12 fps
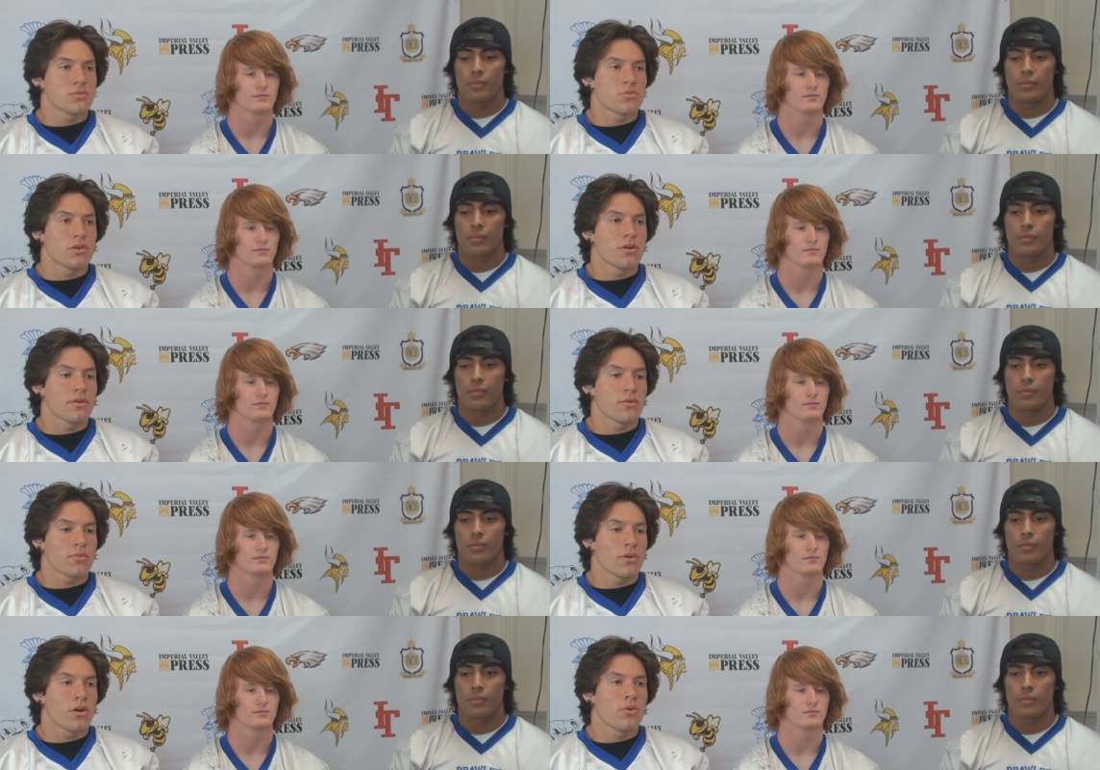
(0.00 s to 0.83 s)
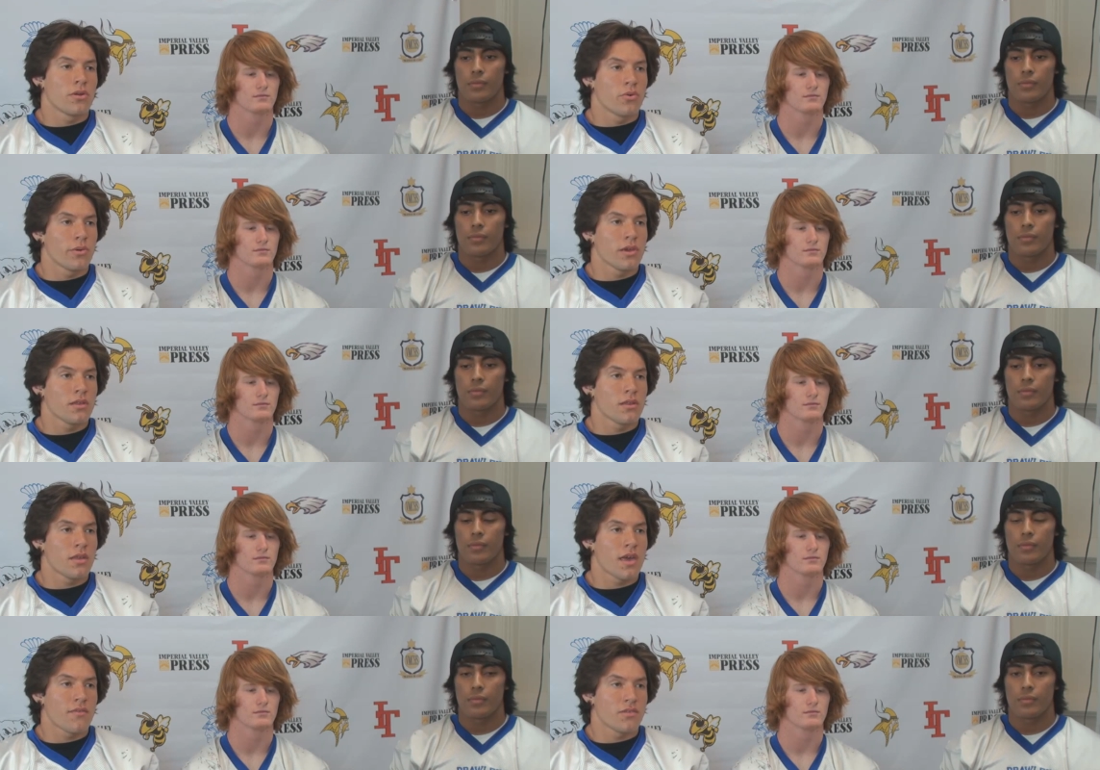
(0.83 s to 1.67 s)
Speaker 1: We all we all want to win
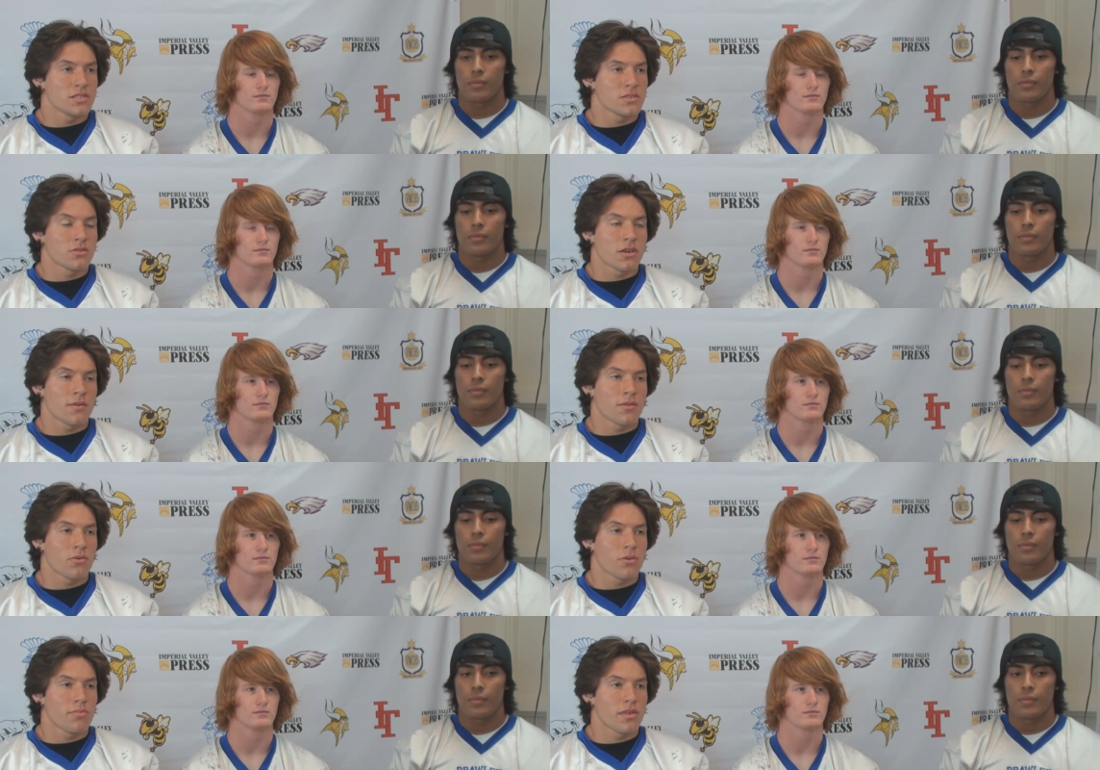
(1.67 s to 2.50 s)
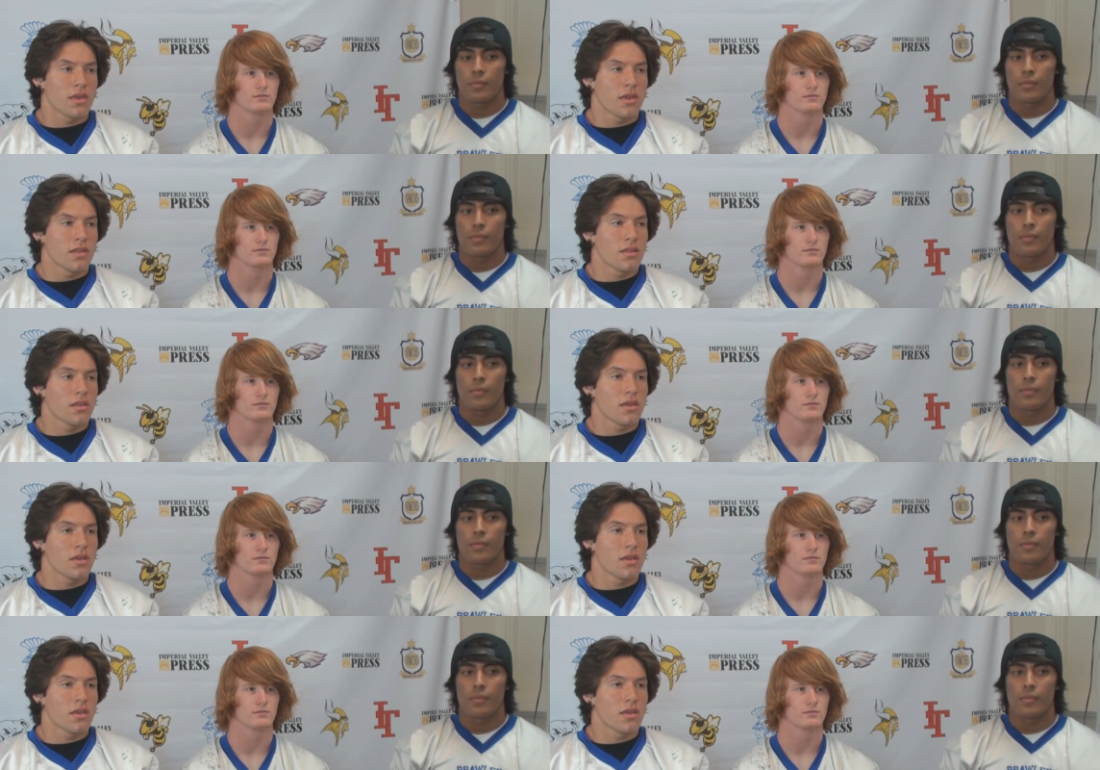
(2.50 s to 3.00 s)
every single game that we play in,